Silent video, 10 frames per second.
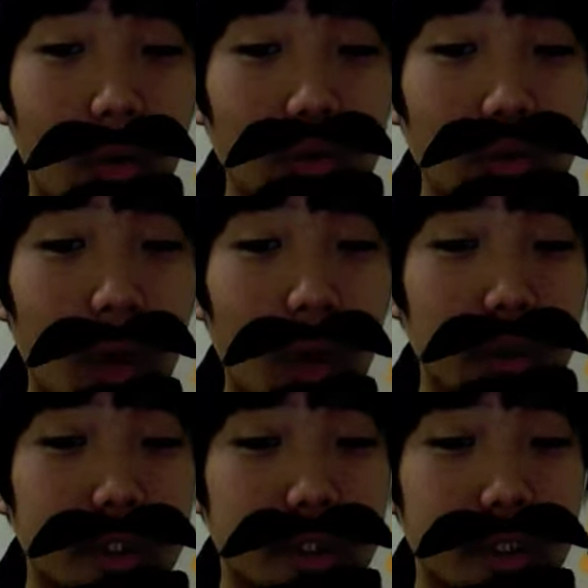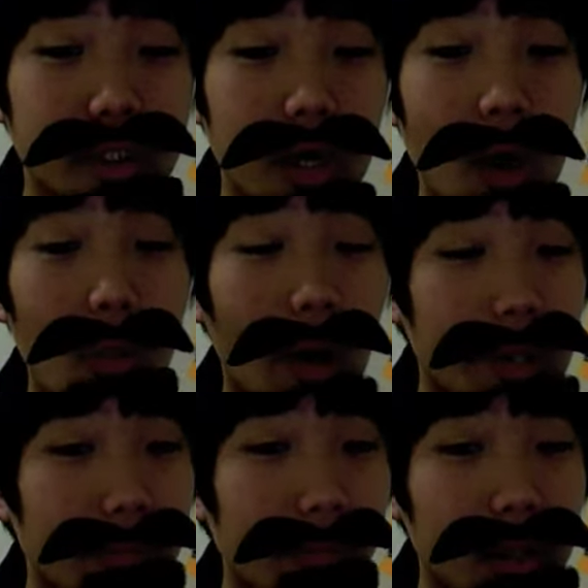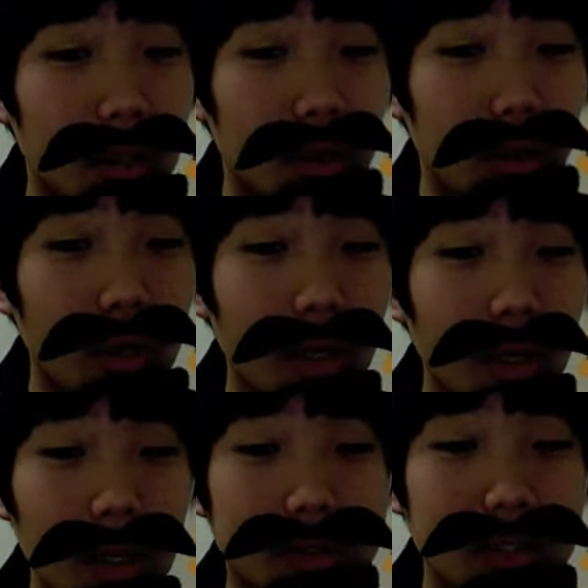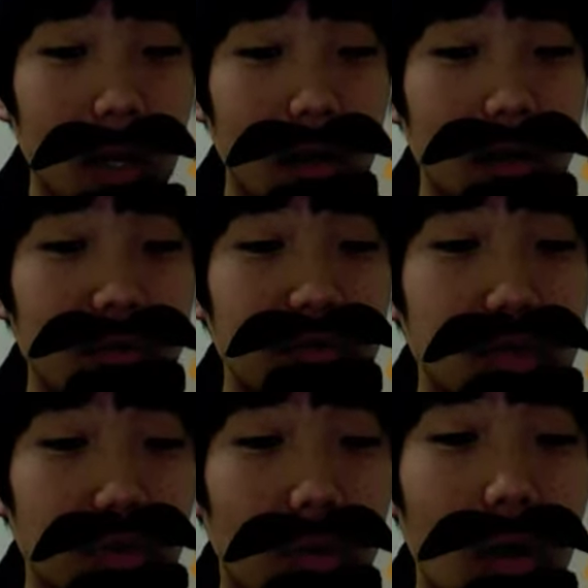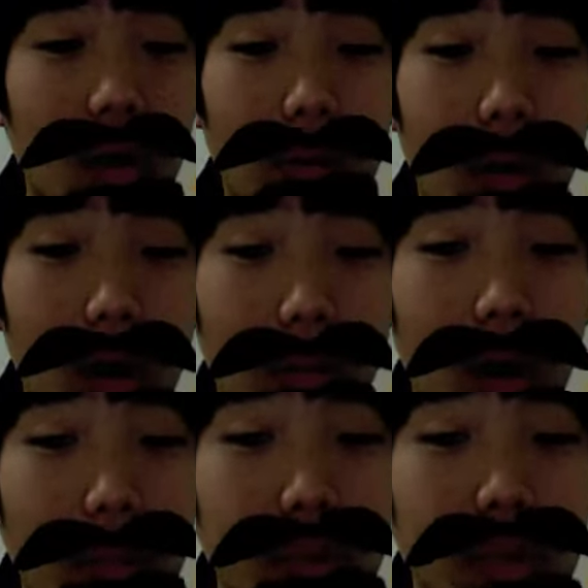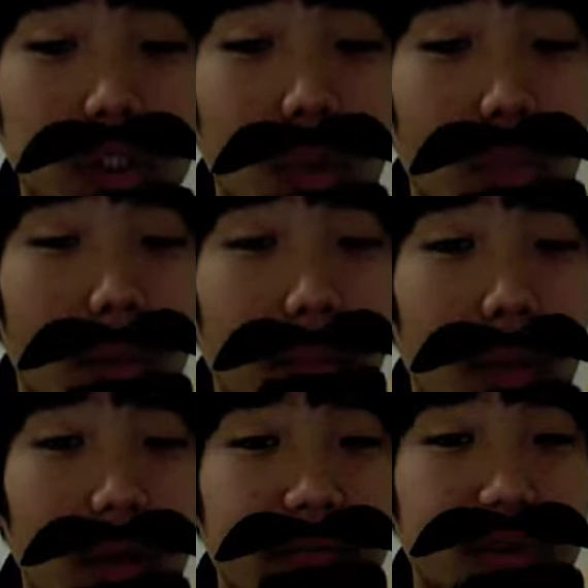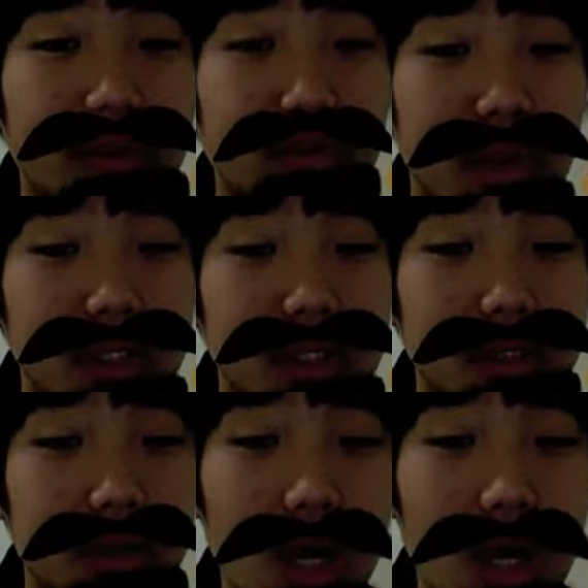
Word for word: new population, while in my theory, it's not an individual, but a population with beneficial traits.